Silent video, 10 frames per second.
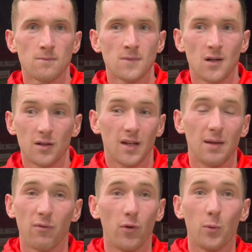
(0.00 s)
Look, it's a
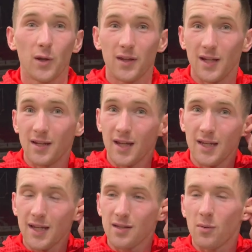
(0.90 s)
game of football at the end of the day.
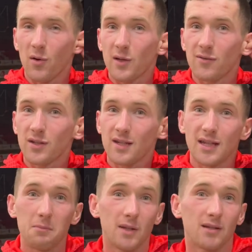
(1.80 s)
You get the ball, give it to a
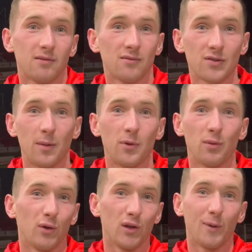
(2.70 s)
teammate, and try and put the
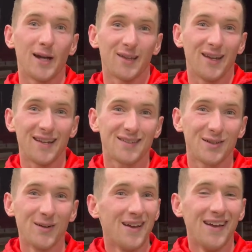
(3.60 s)
ball in the back of the net.
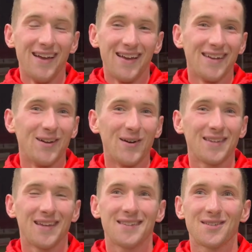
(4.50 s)
So, you know,
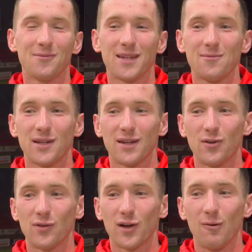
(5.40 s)
it's sometimes you can
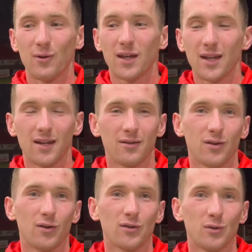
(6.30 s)
overcomplicate it
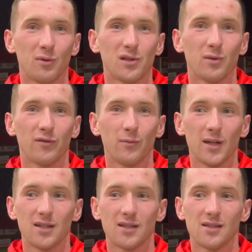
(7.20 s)
talking too much about
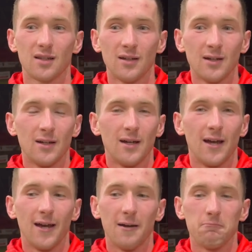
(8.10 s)
formations. And
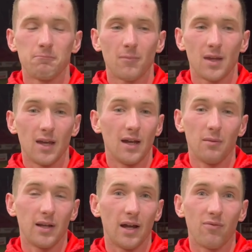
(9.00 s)

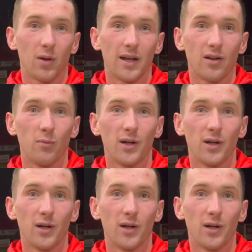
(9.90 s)
I've played a number of